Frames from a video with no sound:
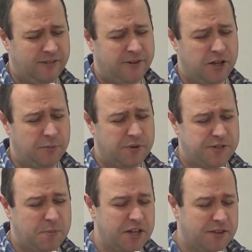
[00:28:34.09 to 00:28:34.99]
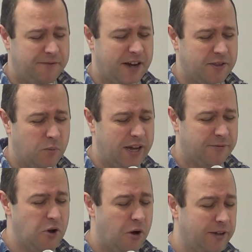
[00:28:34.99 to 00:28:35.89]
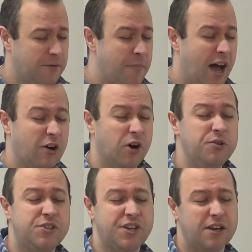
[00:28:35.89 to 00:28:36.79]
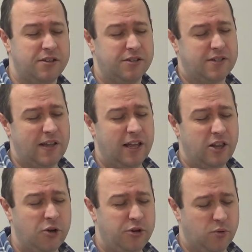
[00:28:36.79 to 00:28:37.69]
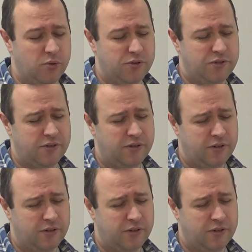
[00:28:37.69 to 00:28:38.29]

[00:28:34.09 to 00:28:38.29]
Father, despite the fact that we have not even met our own standards, let alone yours,